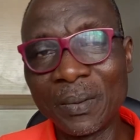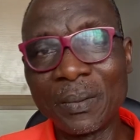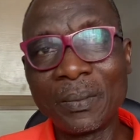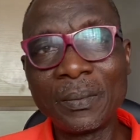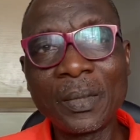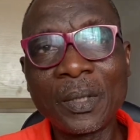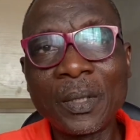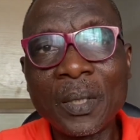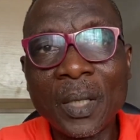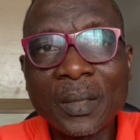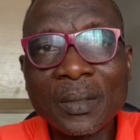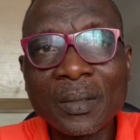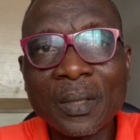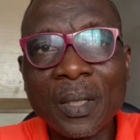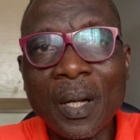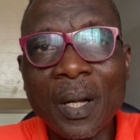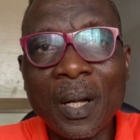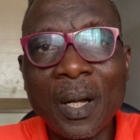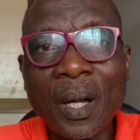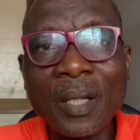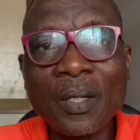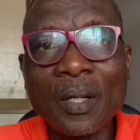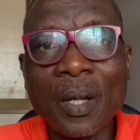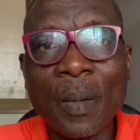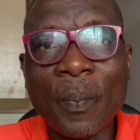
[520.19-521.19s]
because
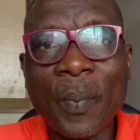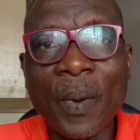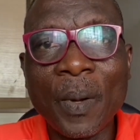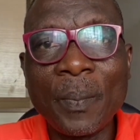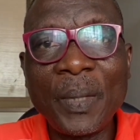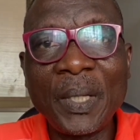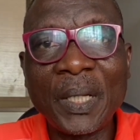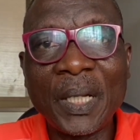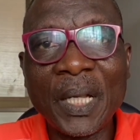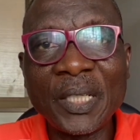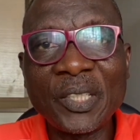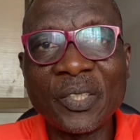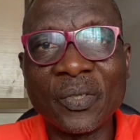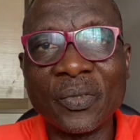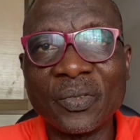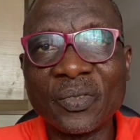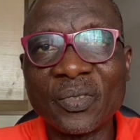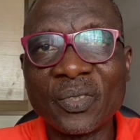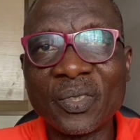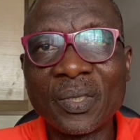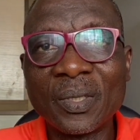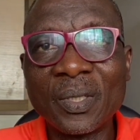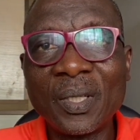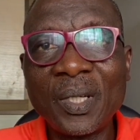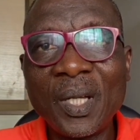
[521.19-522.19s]
all your publications
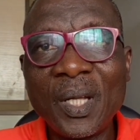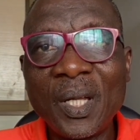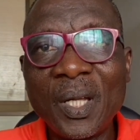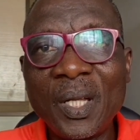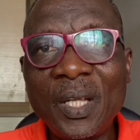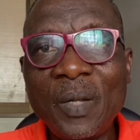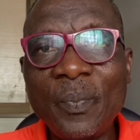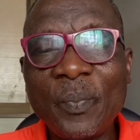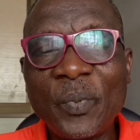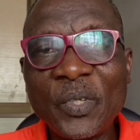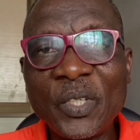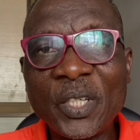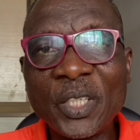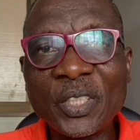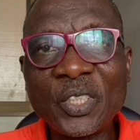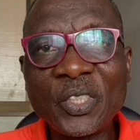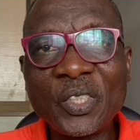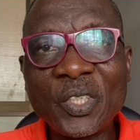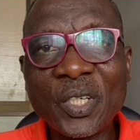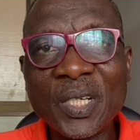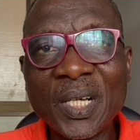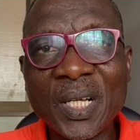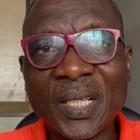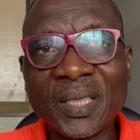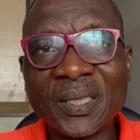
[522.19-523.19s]
in predatory
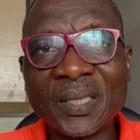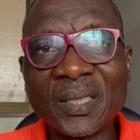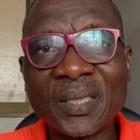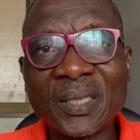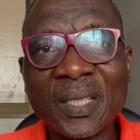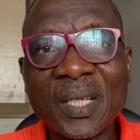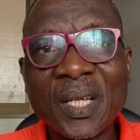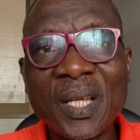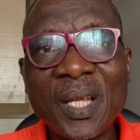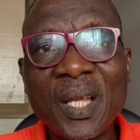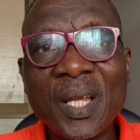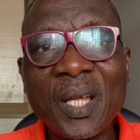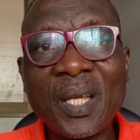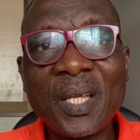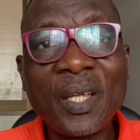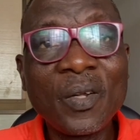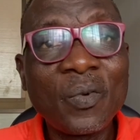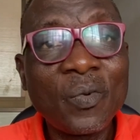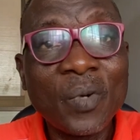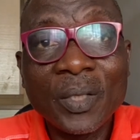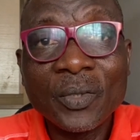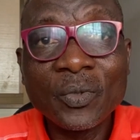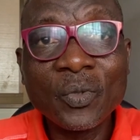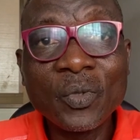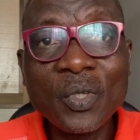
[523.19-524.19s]
journals
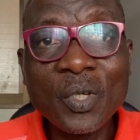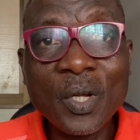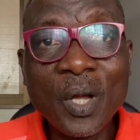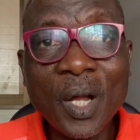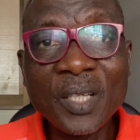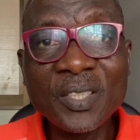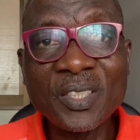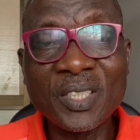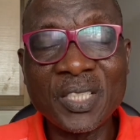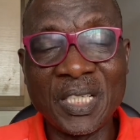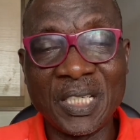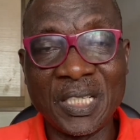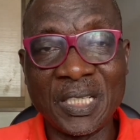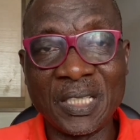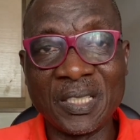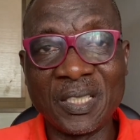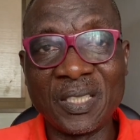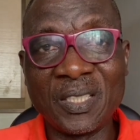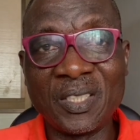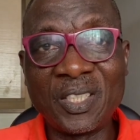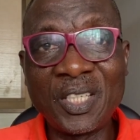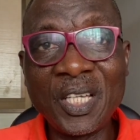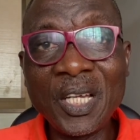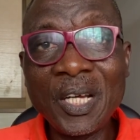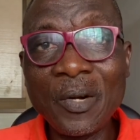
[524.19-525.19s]
equals to nothing,
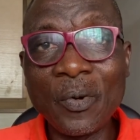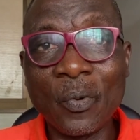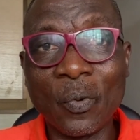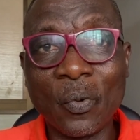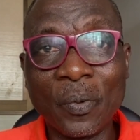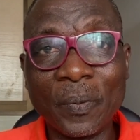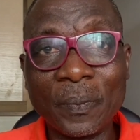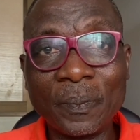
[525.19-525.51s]
zero.